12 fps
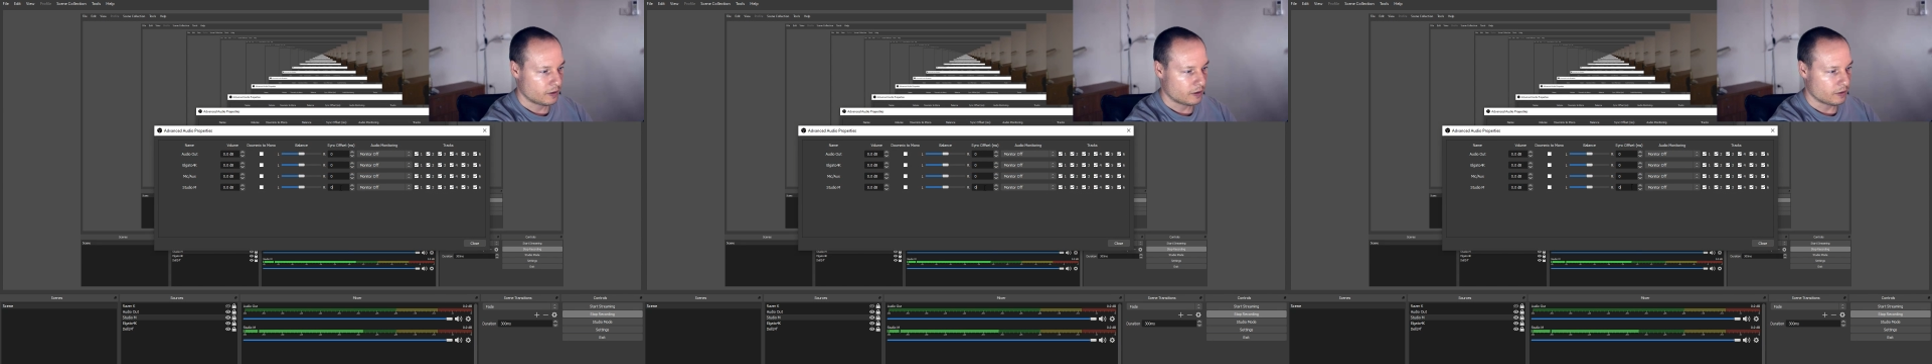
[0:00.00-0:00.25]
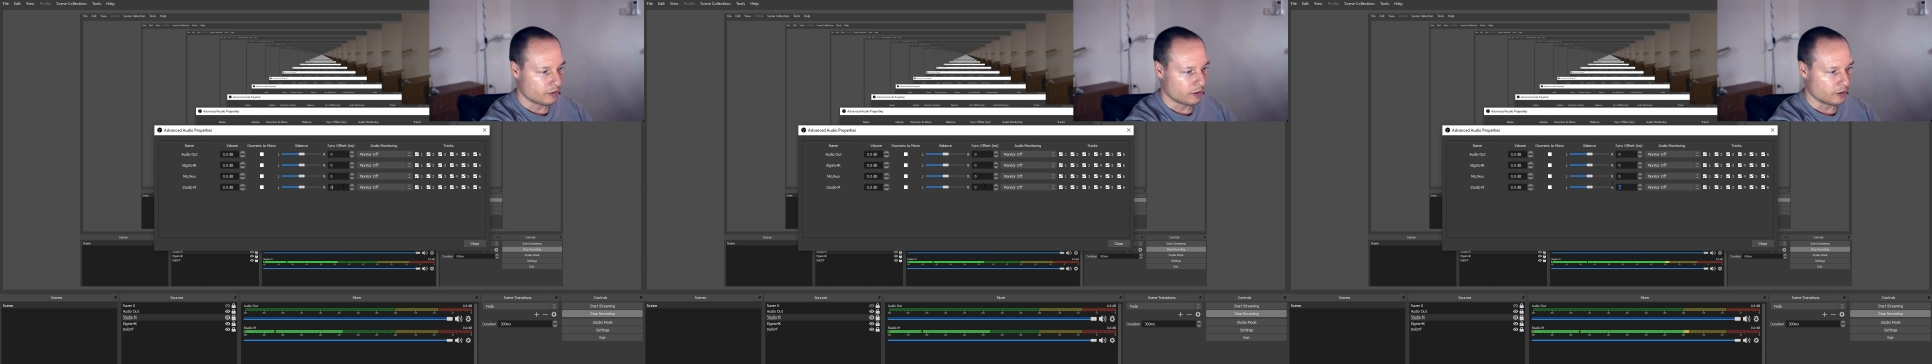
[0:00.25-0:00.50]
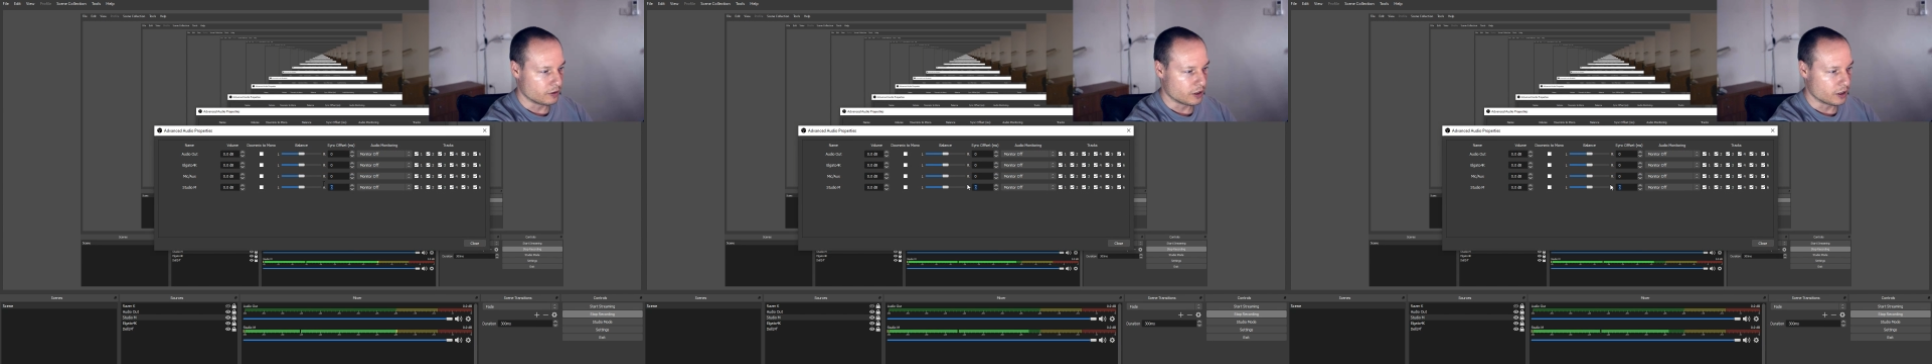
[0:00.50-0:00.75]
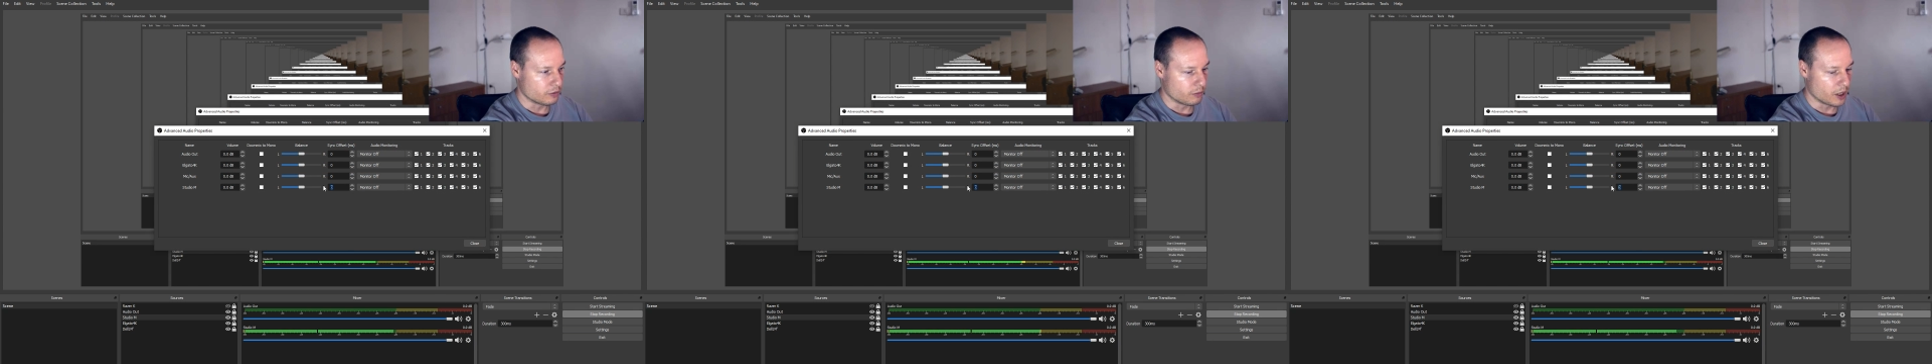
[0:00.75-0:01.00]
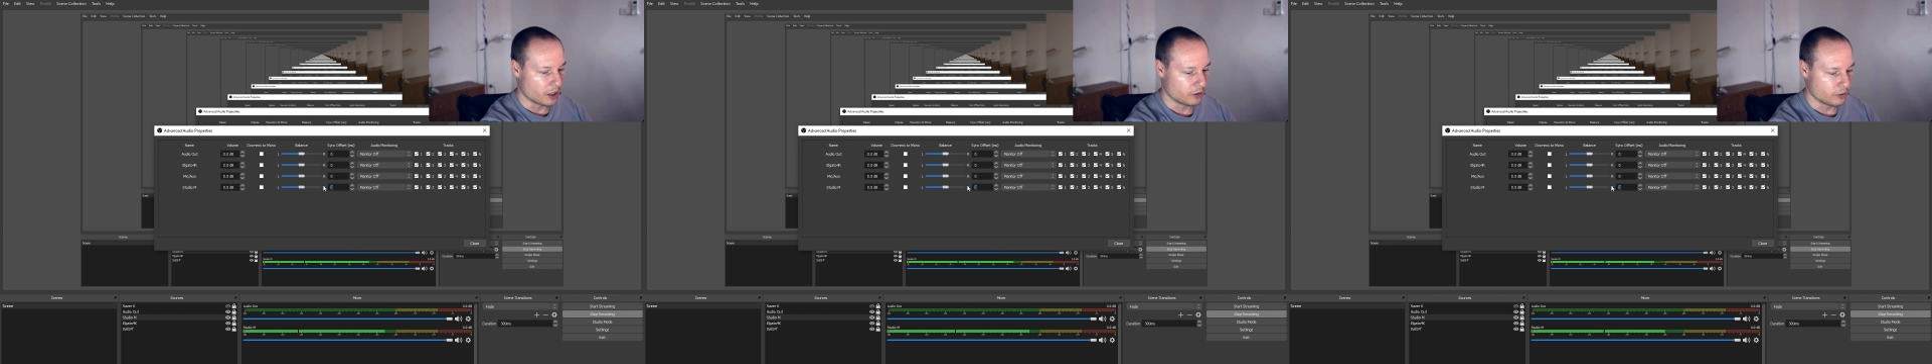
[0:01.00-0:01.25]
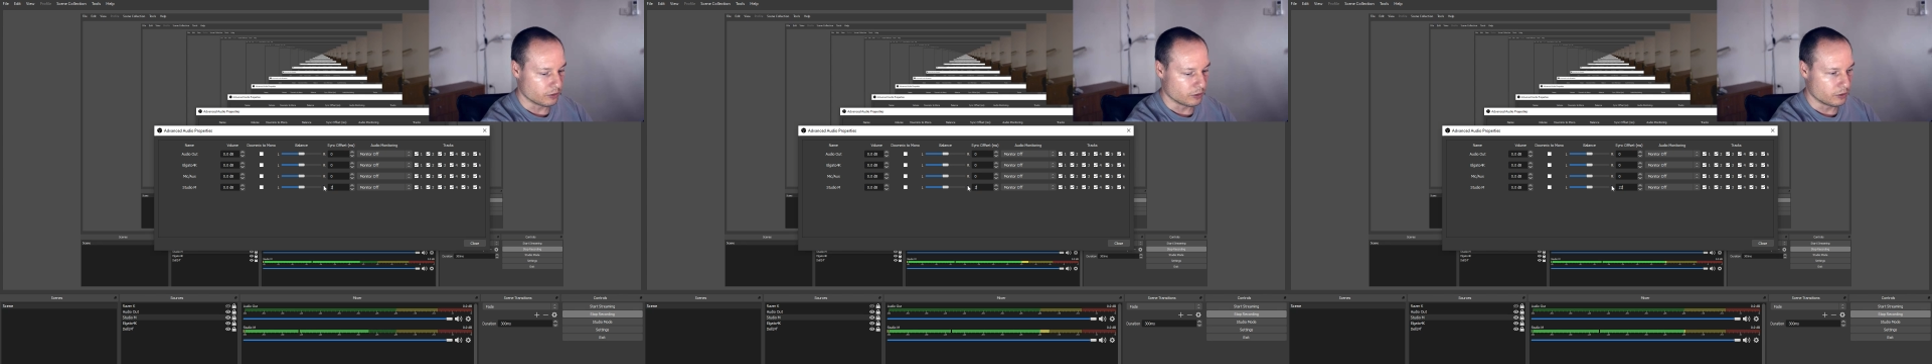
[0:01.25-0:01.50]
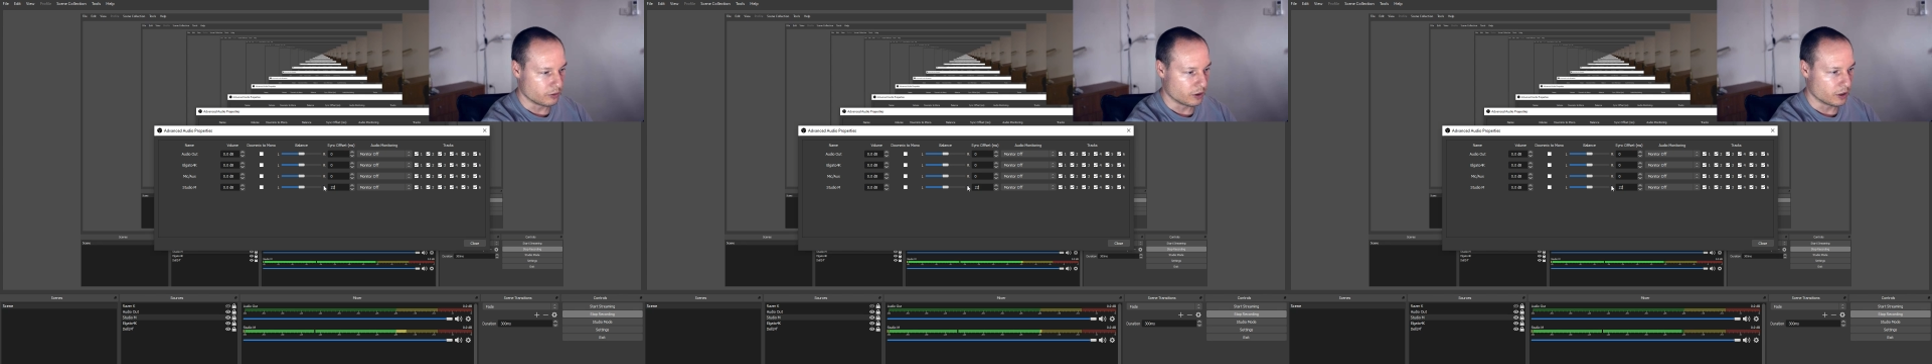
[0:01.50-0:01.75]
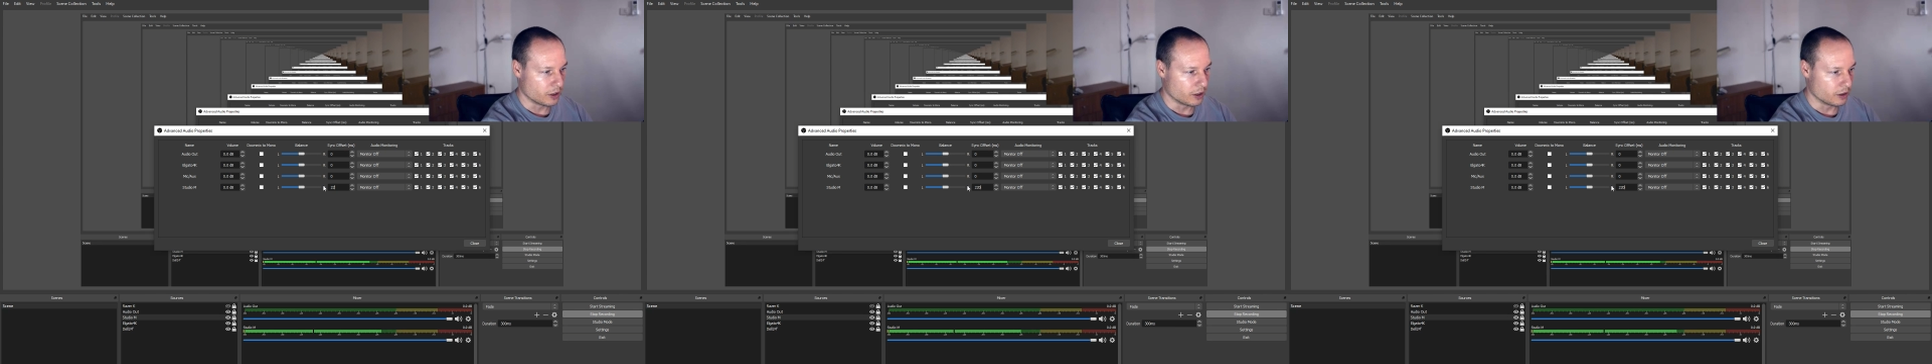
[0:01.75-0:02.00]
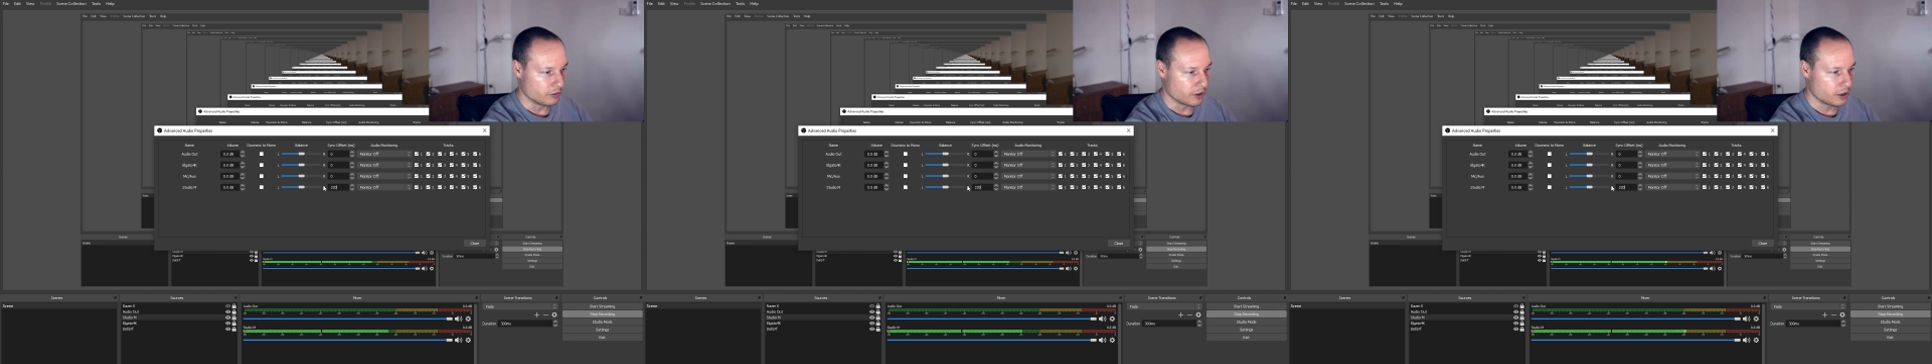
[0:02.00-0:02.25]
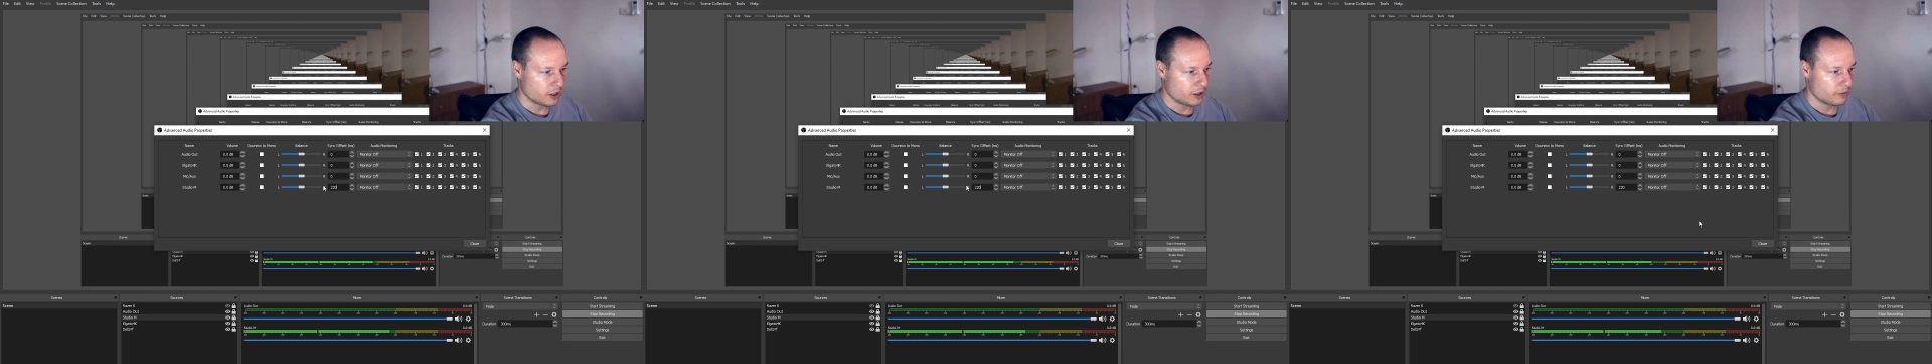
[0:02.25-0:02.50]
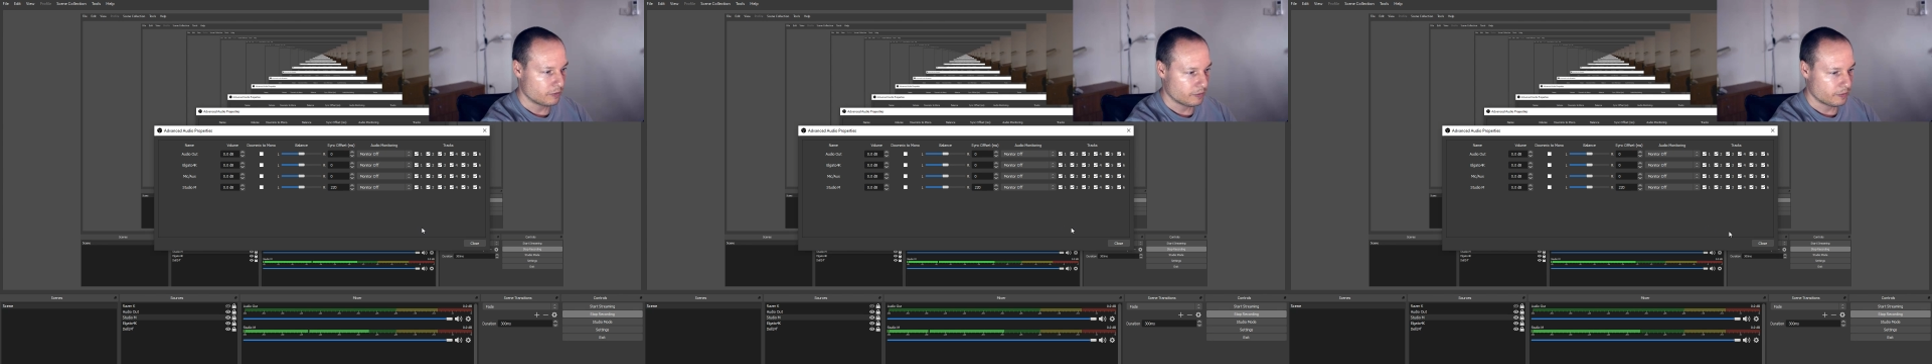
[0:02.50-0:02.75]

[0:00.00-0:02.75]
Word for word: I'll change back to 220